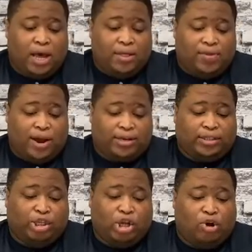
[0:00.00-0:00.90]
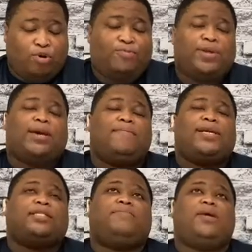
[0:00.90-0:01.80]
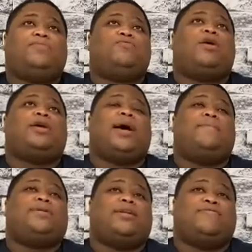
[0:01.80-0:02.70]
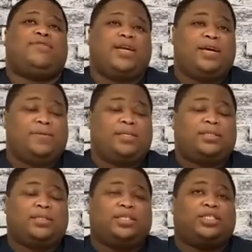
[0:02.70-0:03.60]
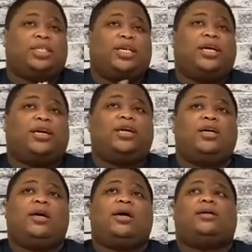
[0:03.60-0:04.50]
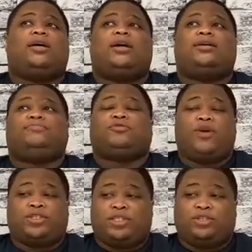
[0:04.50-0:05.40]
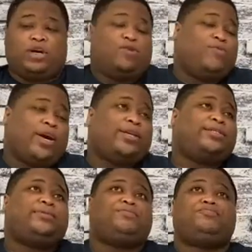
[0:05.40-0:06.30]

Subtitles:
There are so many amazing people who are nominated for Emmys this year. Congratulations to all the winners